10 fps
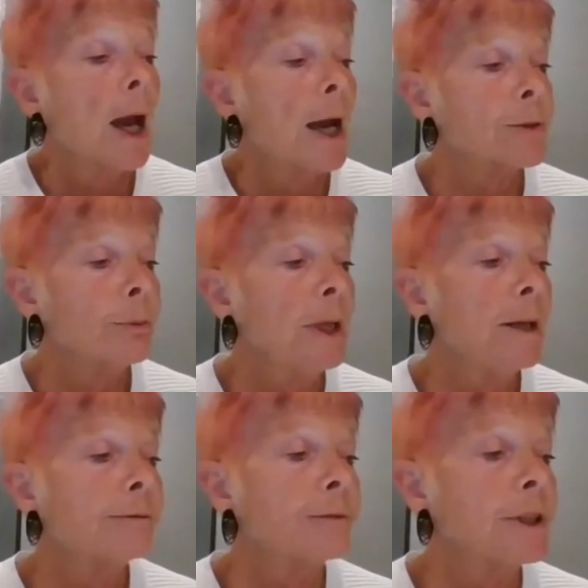As we
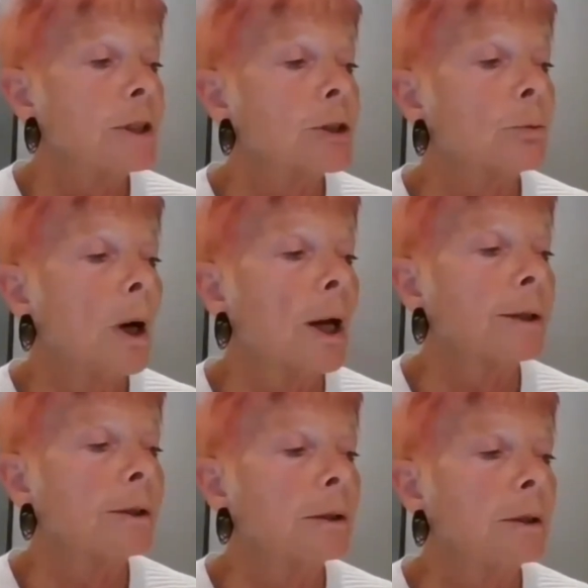lift each
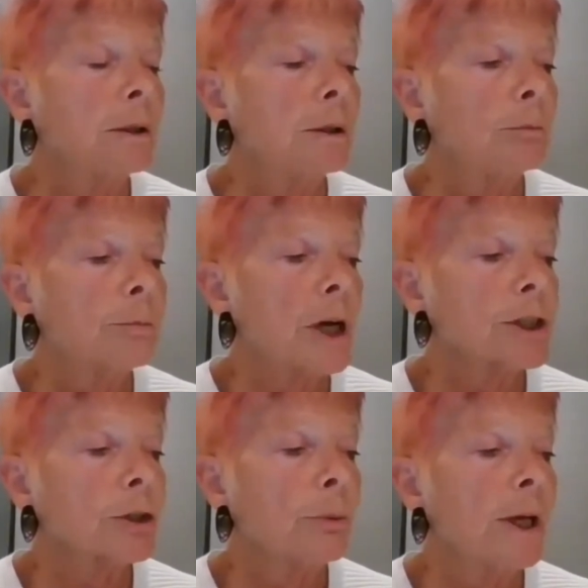one,
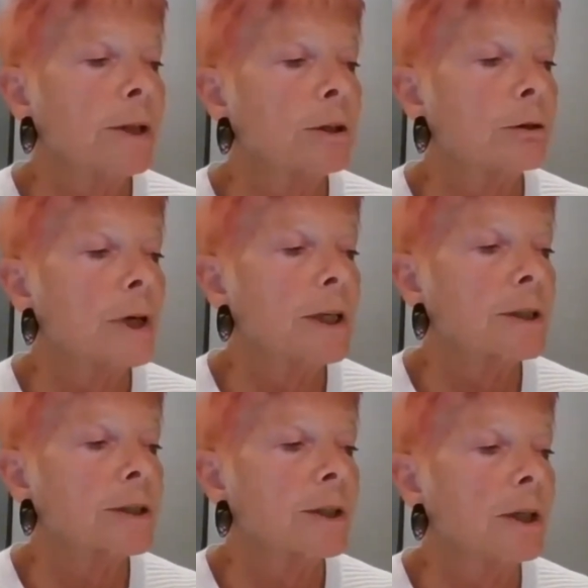brush away the
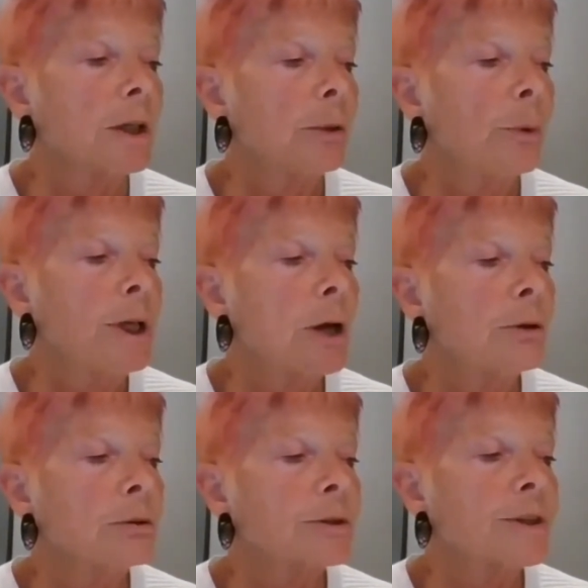grit, we
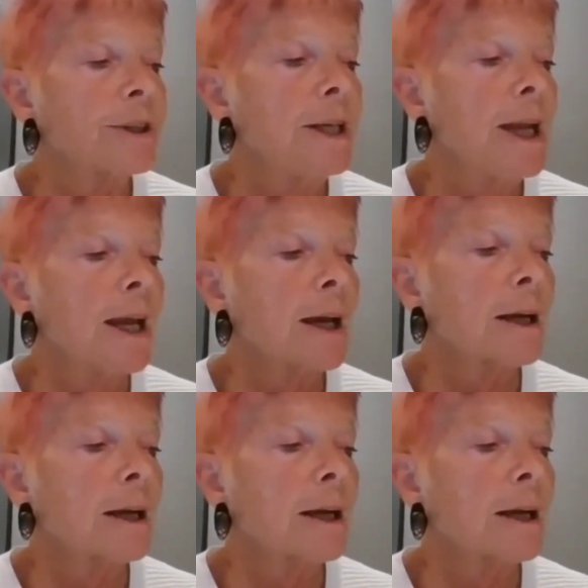note the nick,